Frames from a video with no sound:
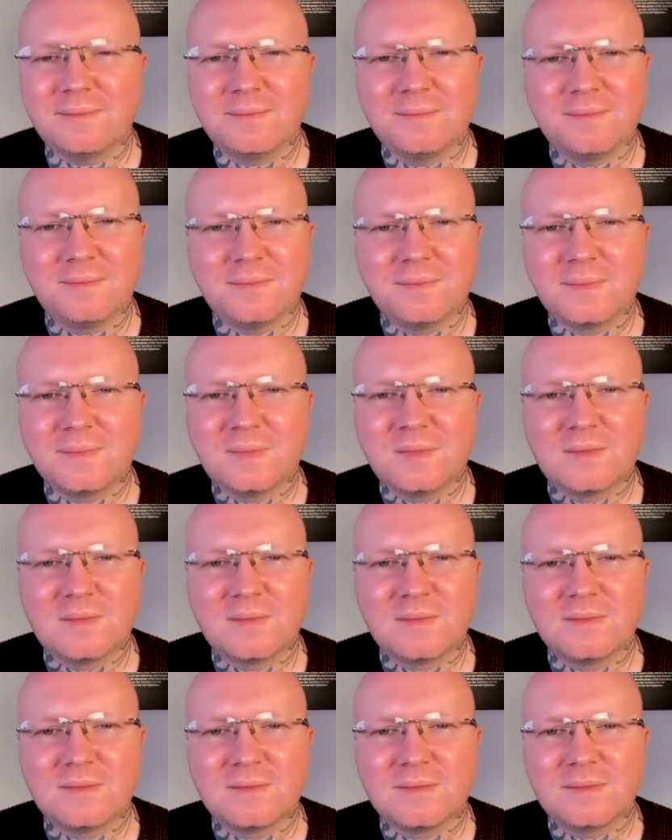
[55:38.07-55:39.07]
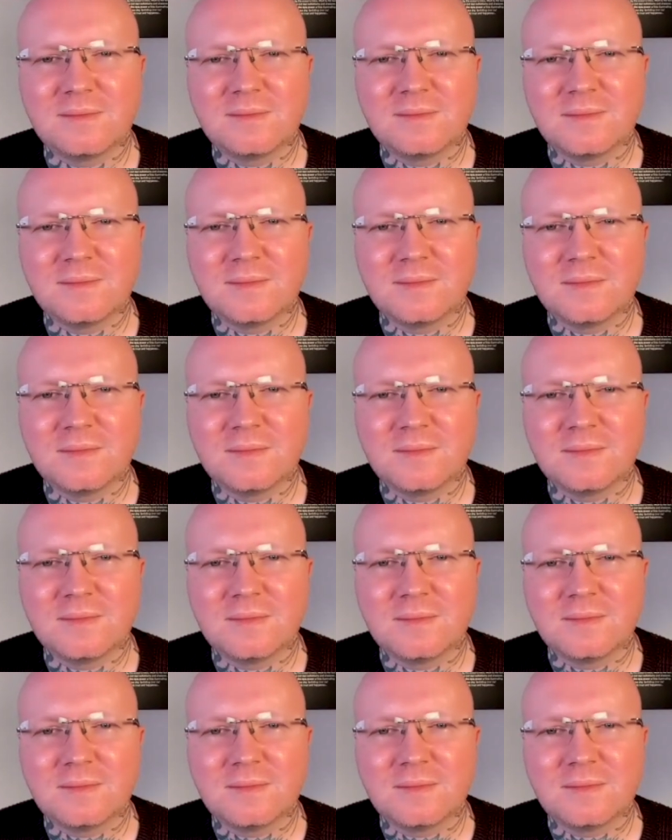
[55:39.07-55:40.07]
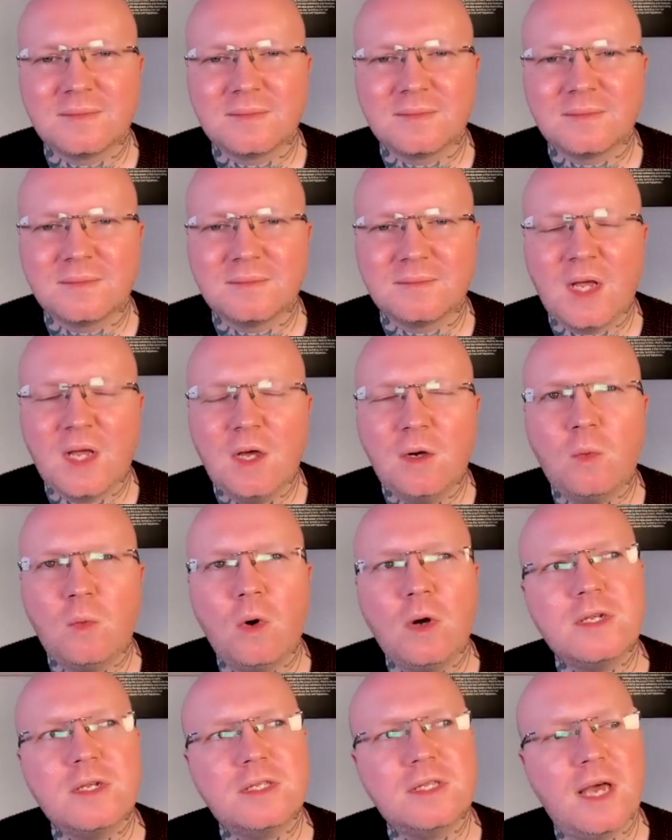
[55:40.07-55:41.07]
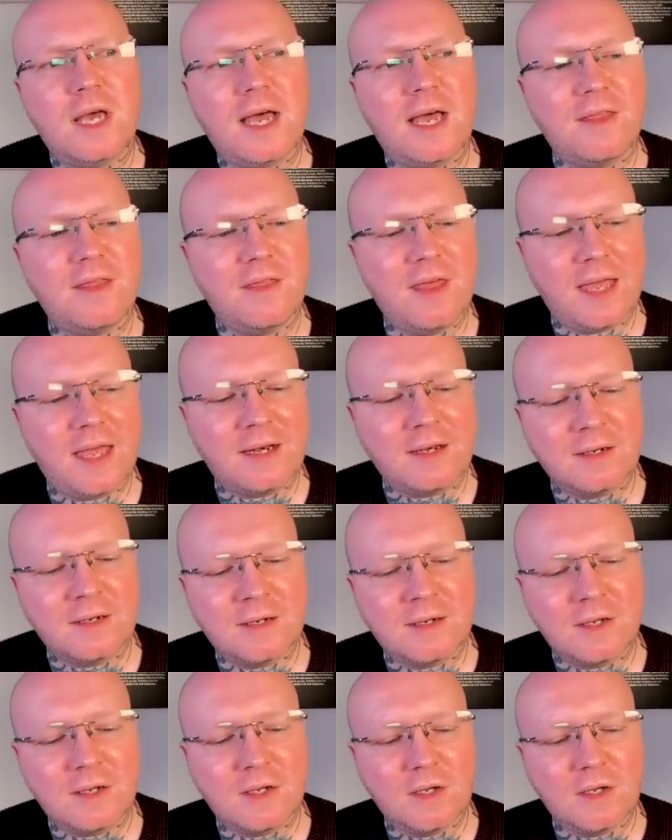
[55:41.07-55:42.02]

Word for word: Don't lose it. Yeah. What is that then?